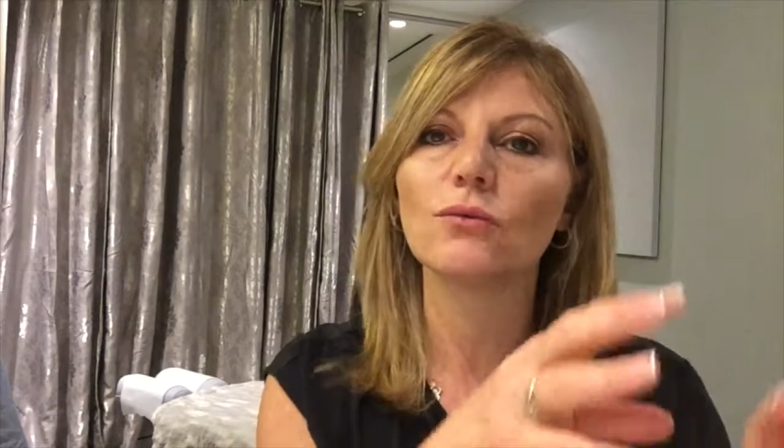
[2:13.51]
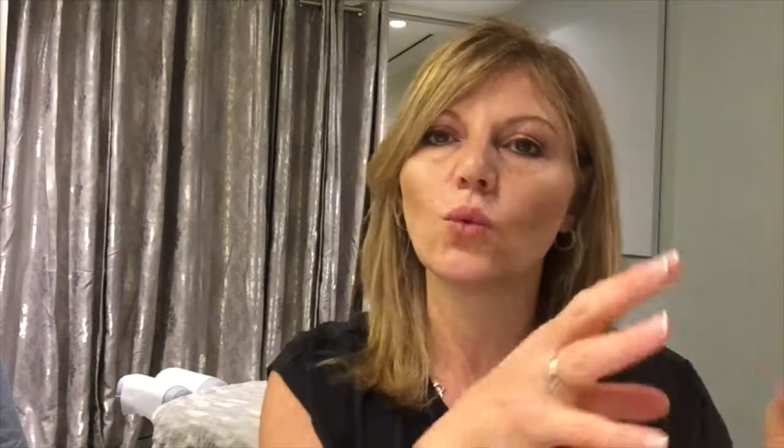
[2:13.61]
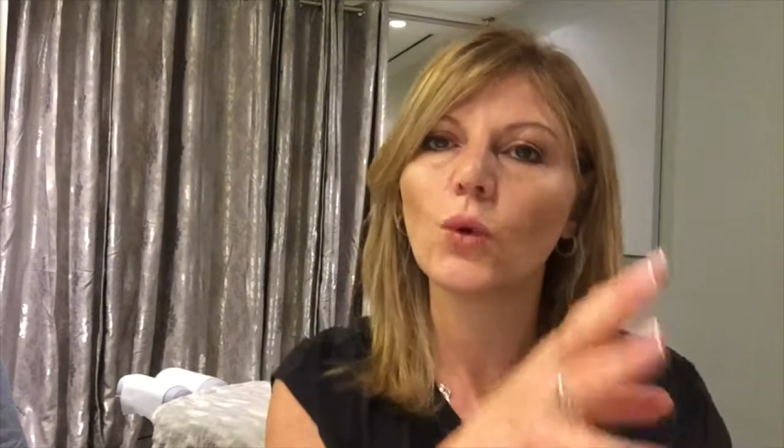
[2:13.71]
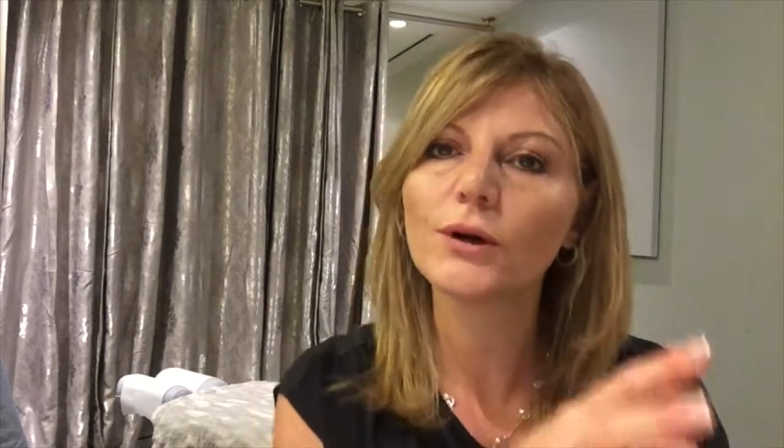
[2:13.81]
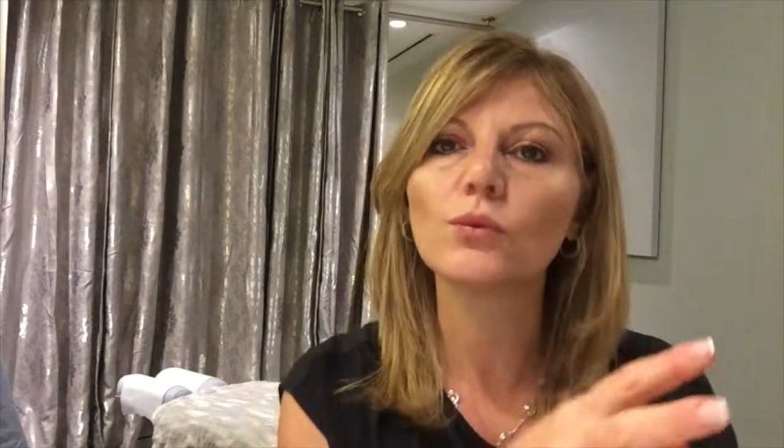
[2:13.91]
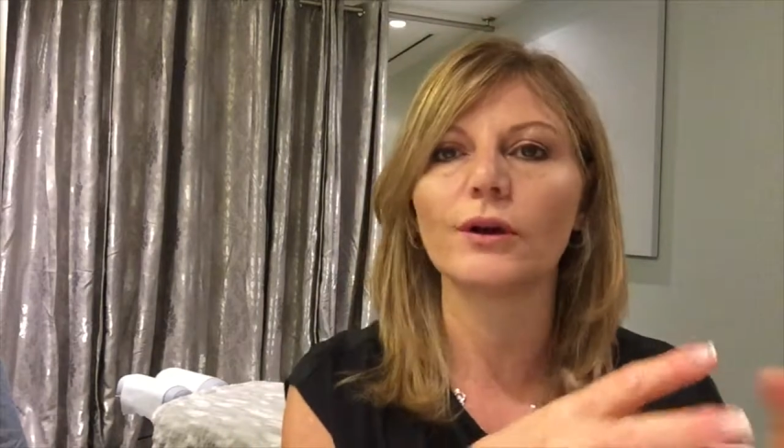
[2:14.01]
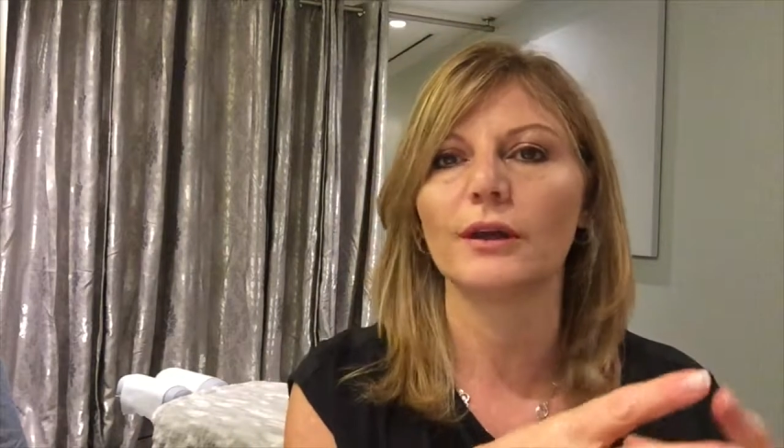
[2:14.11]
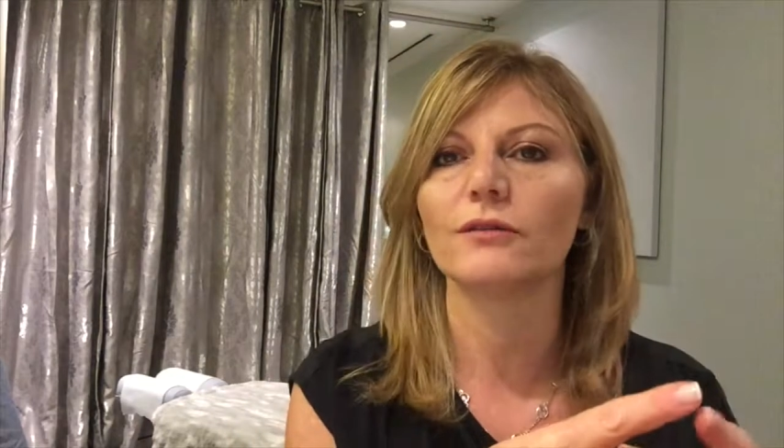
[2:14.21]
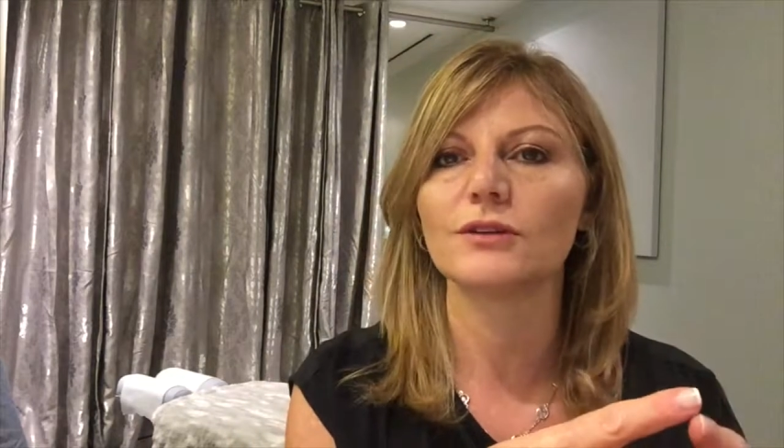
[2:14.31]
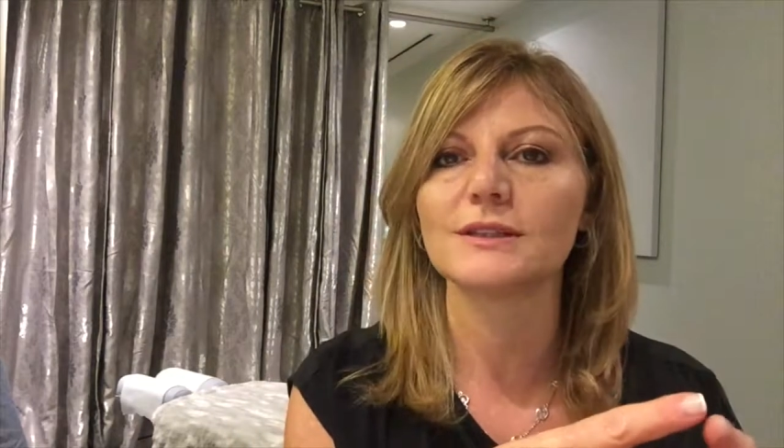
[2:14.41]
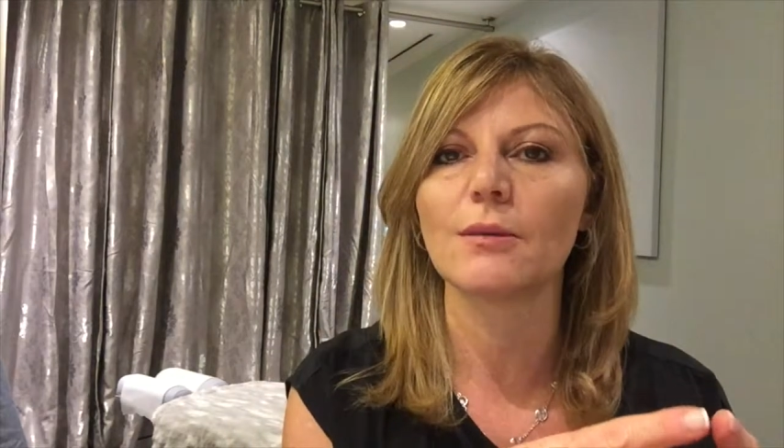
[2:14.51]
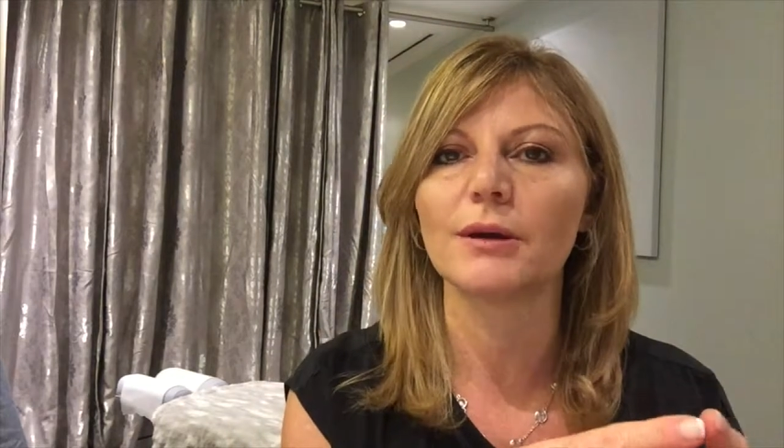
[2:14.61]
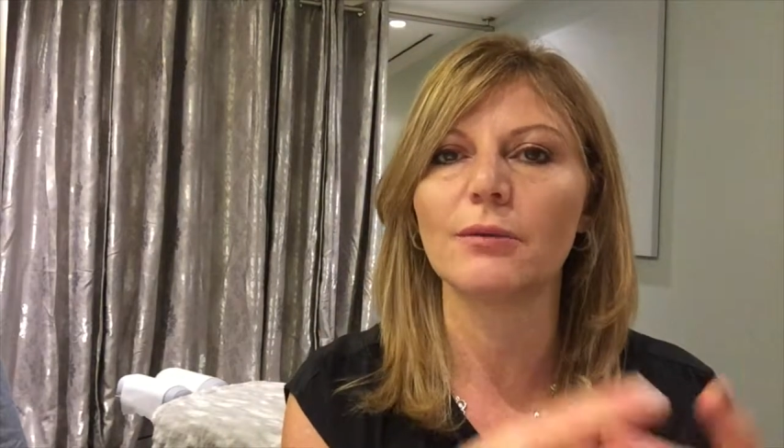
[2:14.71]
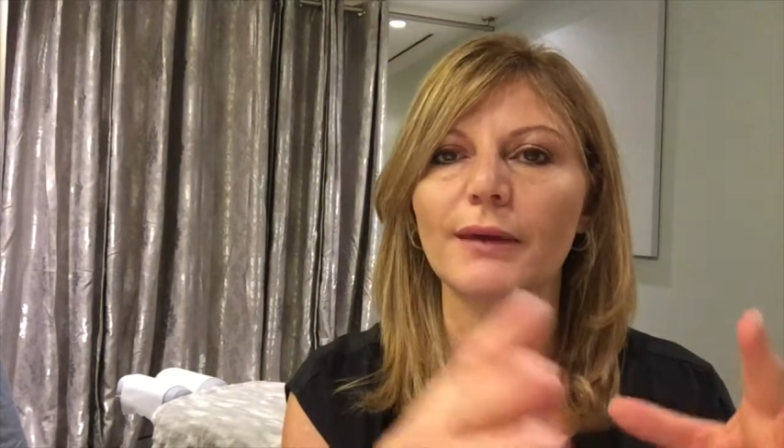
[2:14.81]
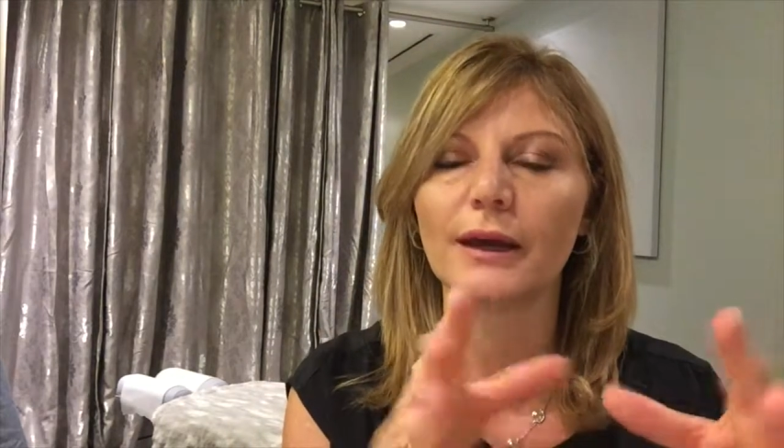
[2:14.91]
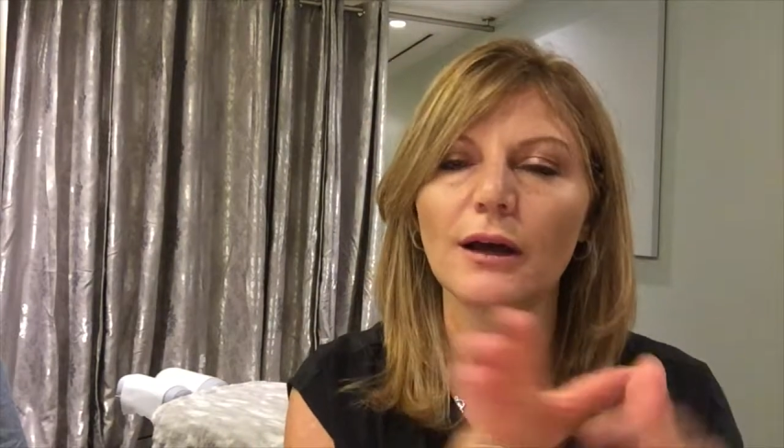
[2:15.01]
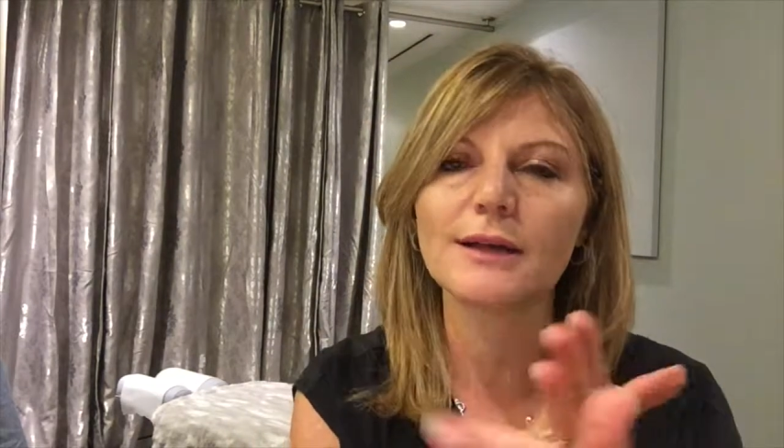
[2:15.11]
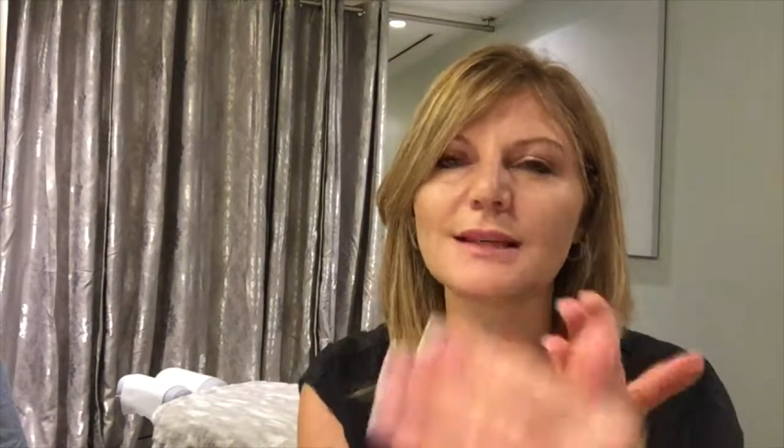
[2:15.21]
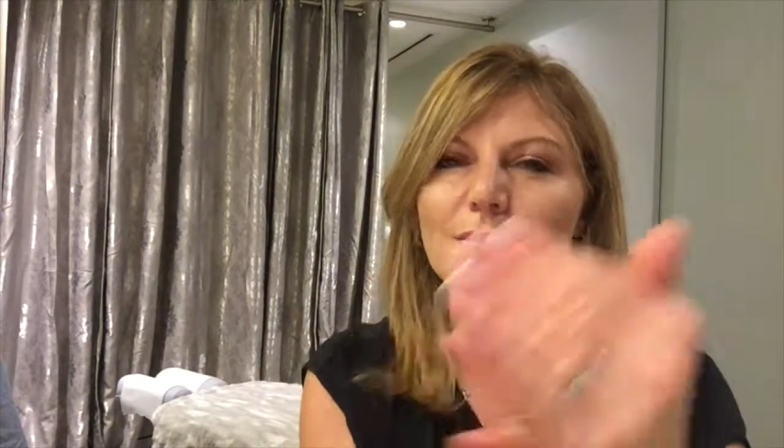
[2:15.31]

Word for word: weren't working for somebody because